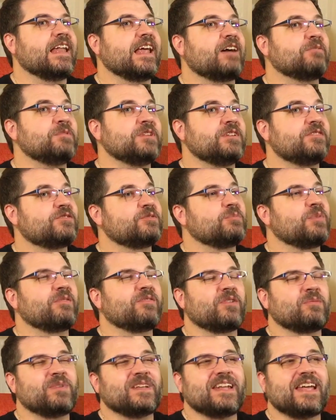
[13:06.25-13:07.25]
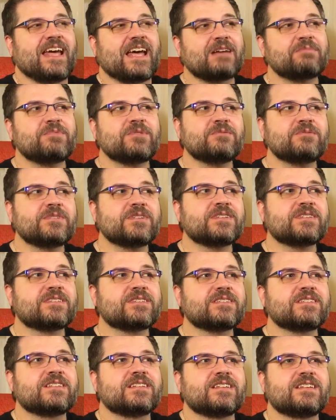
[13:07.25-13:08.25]
And how many of them have I been happy
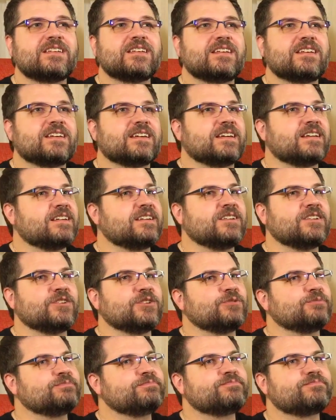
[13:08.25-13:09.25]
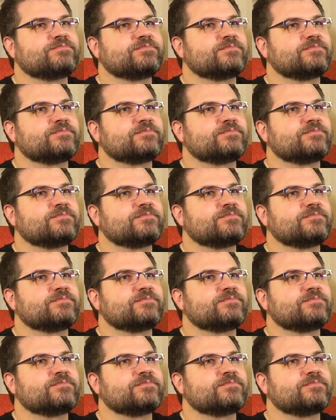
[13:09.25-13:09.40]
with? I don't know.